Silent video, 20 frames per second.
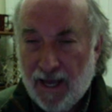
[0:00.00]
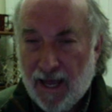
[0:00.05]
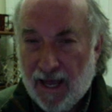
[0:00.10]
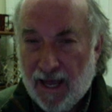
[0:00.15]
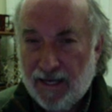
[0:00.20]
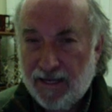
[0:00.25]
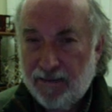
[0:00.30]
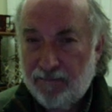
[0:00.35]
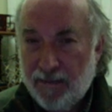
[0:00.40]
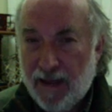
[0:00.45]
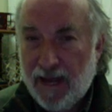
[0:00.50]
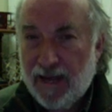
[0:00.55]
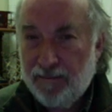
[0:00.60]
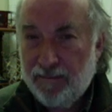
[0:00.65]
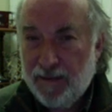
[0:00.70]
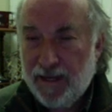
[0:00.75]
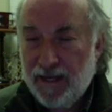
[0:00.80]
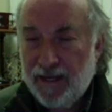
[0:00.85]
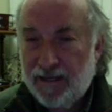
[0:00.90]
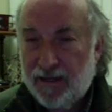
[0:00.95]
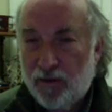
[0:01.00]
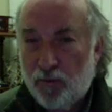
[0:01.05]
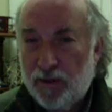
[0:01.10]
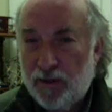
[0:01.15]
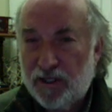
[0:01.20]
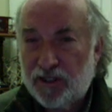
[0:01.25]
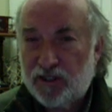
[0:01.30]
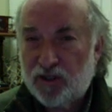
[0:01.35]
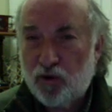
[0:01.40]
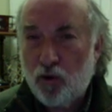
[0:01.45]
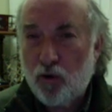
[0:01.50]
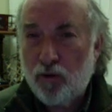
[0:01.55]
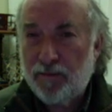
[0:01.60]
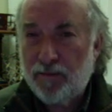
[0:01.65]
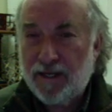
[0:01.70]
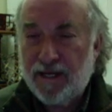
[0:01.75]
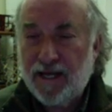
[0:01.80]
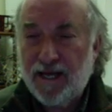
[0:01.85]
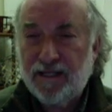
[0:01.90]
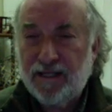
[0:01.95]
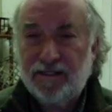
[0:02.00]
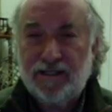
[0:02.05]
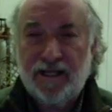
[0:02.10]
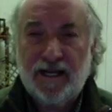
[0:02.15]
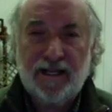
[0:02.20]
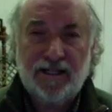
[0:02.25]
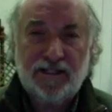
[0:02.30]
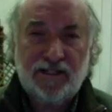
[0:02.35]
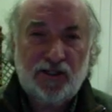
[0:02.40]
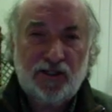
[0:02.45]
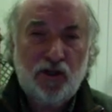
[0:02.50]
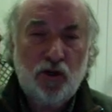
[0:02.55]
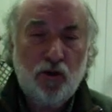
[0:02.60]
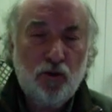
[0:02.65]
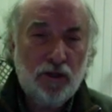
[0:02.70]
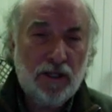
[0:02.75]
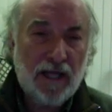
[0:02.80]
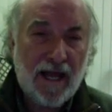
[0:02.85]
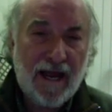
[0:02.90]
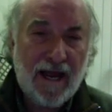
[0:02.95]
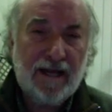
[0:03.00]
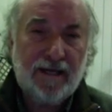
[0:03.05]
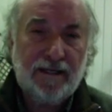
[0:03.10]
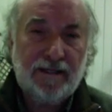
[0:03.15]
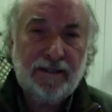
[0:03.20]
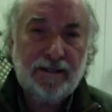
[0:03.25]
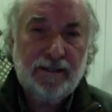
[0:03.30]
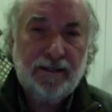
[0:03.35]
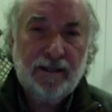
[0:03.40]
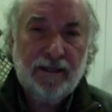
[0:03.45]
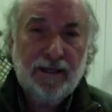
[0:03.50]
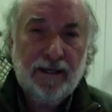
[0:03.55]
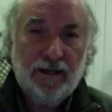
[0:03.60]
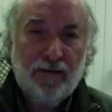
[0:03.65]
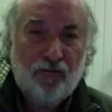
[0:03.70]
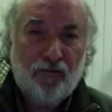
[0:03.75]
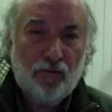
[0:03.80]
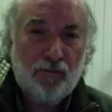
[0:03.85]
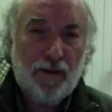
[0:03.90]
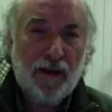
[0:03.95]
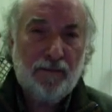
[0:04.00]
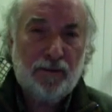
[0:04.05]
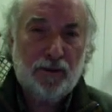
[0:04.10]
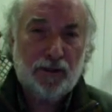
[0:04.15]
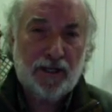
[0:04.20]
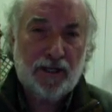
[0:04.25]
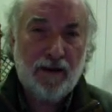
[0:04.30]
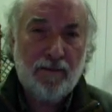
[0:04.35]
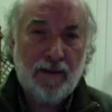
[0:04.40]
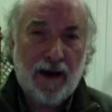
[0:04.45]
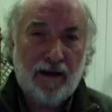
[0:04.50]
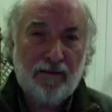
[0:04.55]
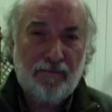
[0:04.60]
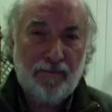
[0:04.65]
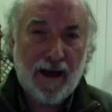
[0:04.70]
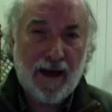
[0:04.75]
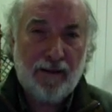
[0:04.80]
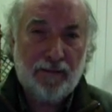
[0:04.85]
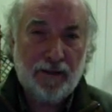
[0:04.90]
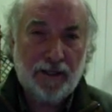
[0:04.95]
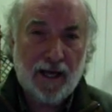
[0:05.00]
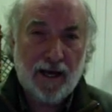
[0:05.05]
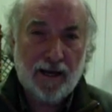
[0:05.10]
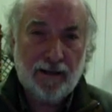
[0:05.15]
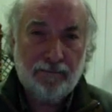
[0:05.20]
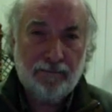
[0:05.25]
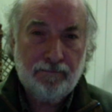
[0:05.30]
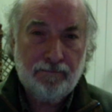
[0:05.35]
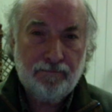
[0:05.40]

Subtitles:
And it may be that when the storm begins, that it's too late for people to come out of Babylon.